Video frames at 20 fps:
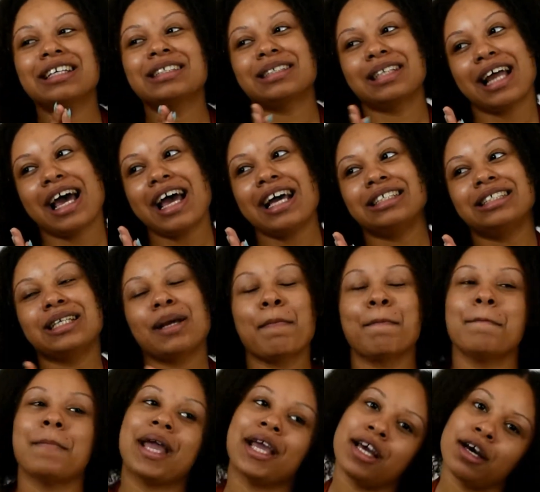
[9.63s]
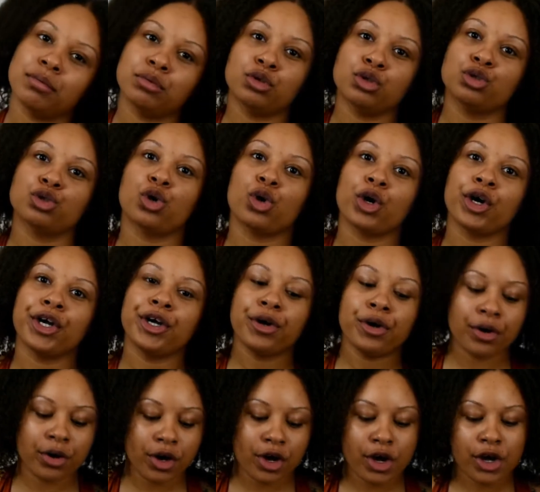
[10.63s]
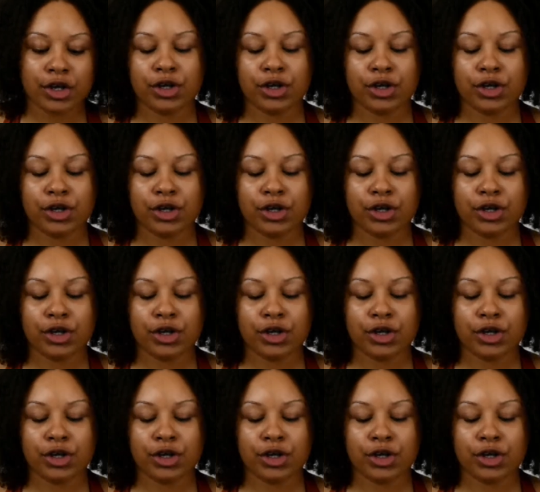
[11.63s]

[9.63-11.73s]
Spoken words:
/ makeup tutorial